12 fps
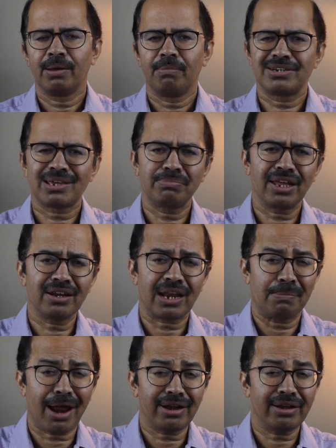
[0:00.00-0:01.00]
But something
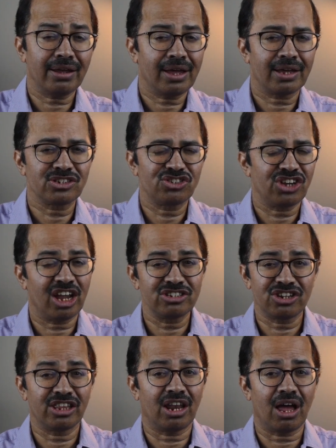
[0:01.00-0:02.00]
dramatic has
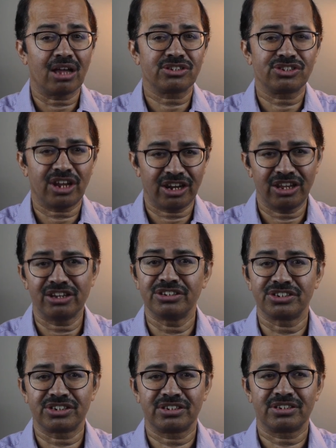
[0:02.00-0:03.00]
changed in the last 10
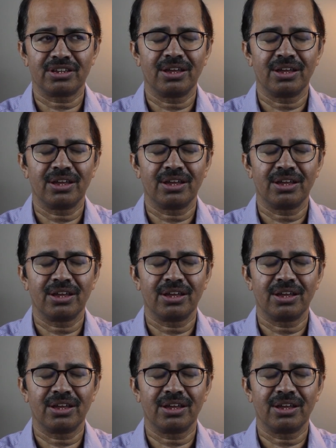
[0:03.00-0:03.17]
years.